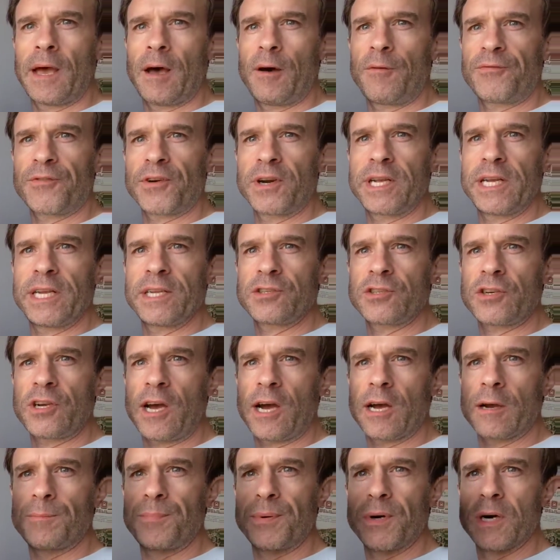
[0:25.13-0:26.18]
Alfred
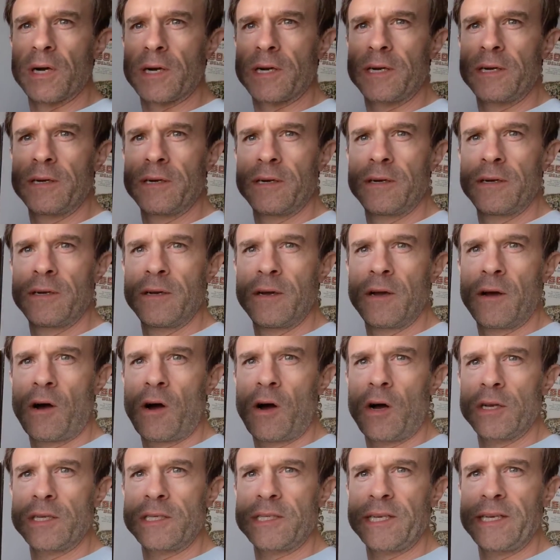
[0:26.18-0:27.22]
Hitchcock book,
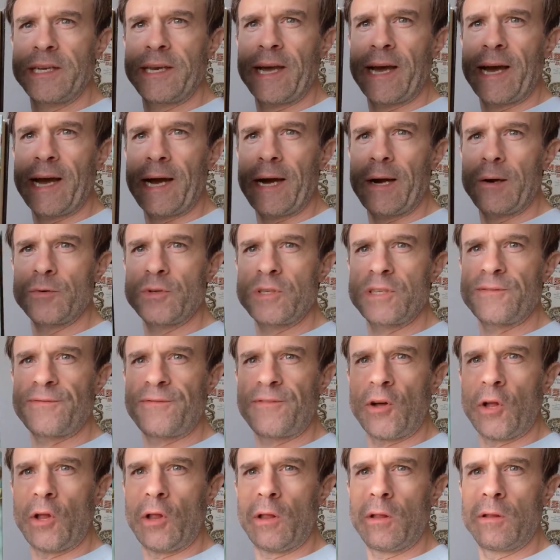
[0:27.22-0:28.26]
Haunted
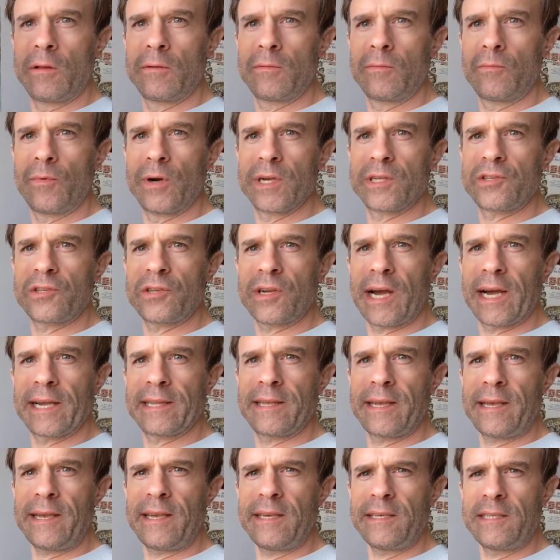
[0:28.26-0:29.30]
Houseful, which I
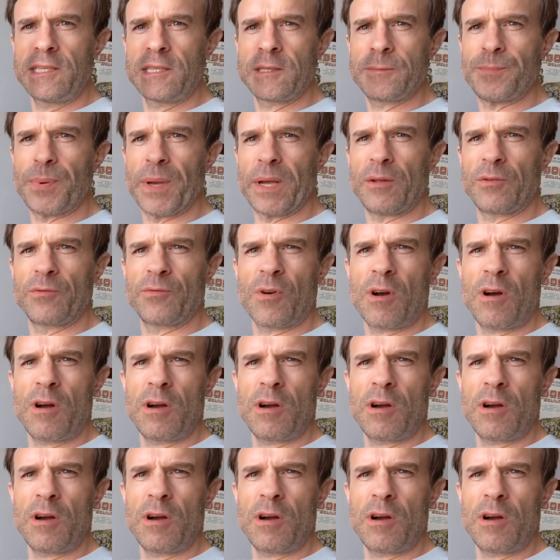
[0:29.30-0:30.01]
think is spelled